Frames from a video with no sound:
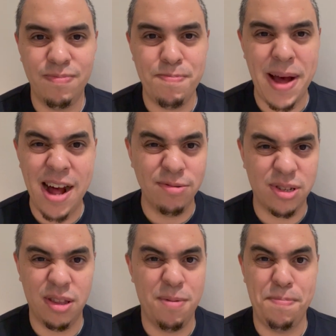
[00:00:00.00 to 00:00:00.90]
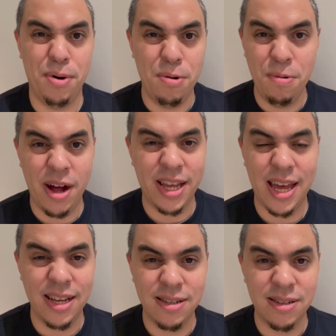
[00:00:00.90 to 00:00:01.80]
bounce of the ball, I
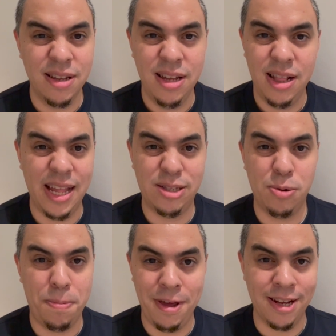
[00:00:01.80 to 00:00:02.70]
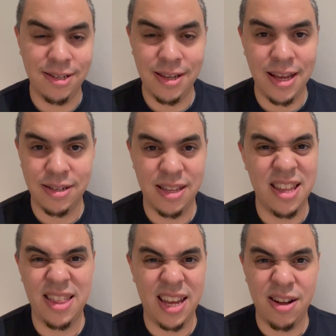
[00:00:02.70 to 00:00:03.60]
guess, led to a pick 6, and
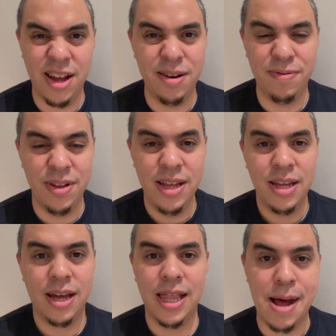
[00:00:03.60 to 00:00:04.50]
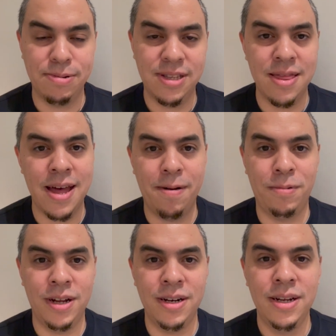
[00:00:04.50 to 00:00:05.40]
then they kind of collapsed in that
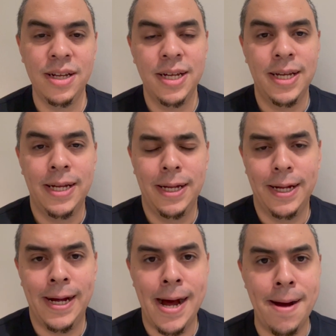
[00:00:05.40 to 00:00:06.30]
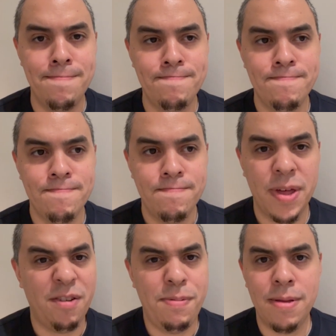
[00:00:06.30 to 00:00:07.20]
one. But
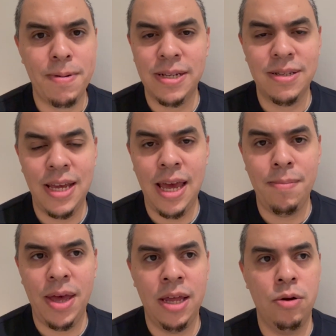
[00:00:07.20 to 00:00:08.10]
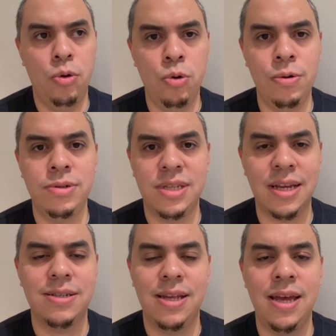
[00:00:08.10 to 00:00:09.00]
they've been the best team in all
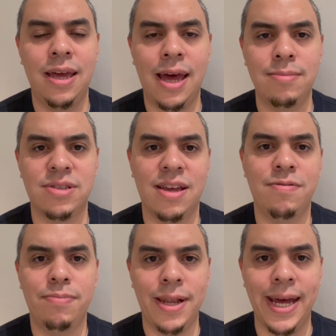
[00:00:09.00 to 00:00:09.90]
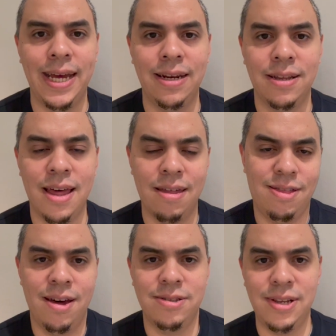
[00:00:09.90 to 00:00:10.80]
16 games they've played. They're
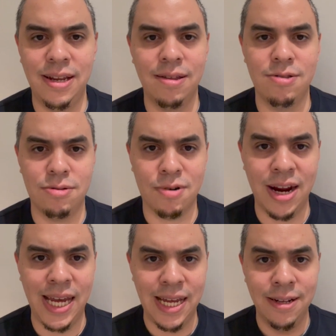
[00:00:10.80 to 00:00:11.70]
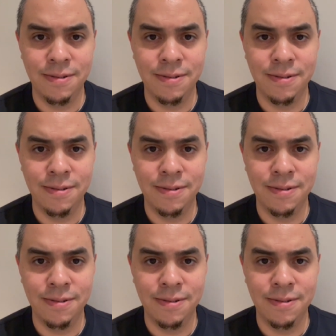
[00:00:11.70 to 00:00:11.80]
13-3.